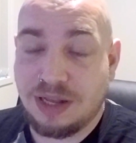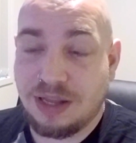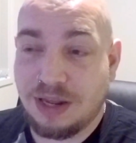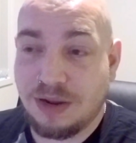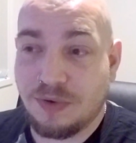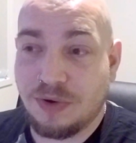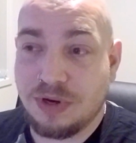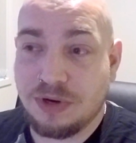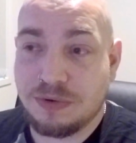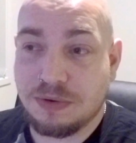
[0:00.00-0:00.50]

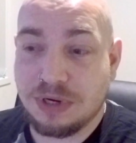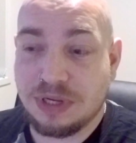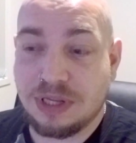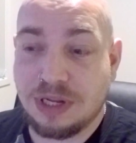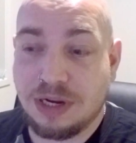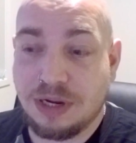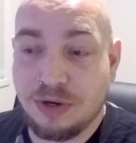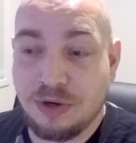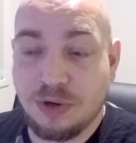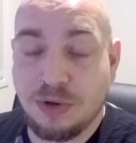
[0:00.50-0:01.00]
They're
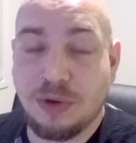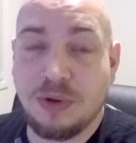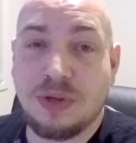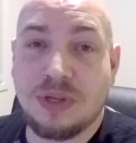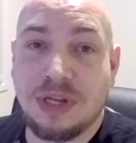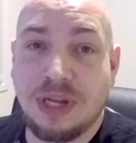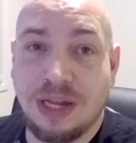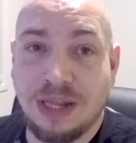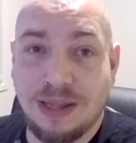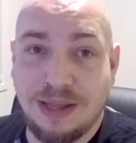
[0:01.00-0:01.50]
interested in you
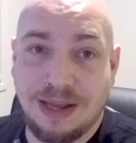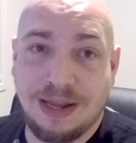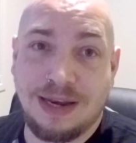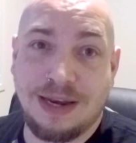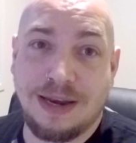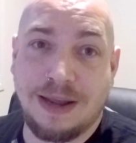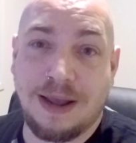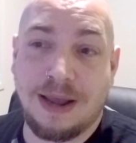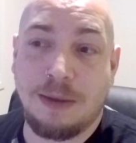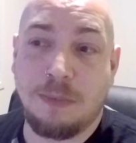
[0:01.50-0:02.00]
seeing their
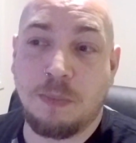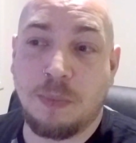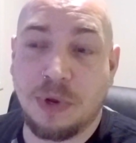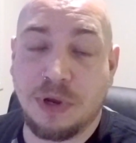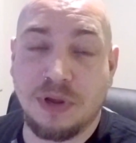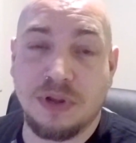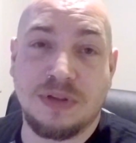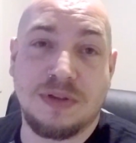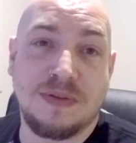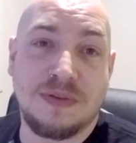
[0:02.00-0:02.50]
name
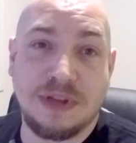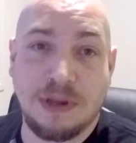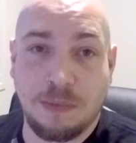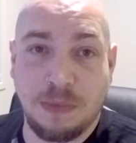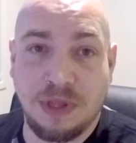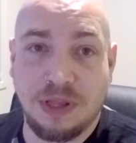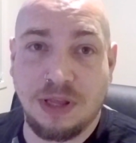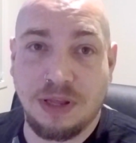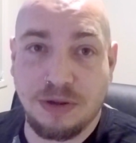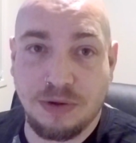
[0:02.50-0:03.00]
because of
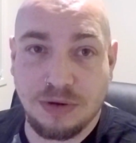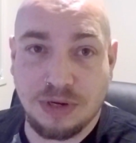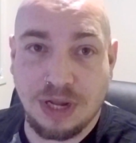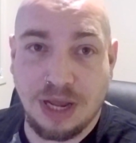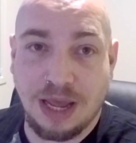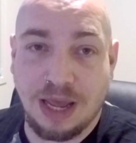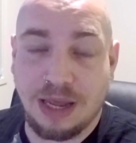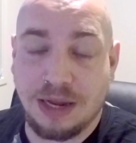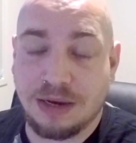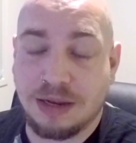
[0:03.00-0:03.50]
something that you
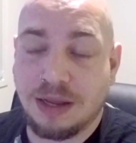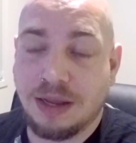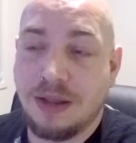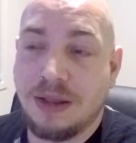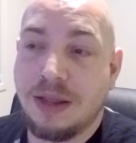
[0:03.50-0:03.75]
tagged.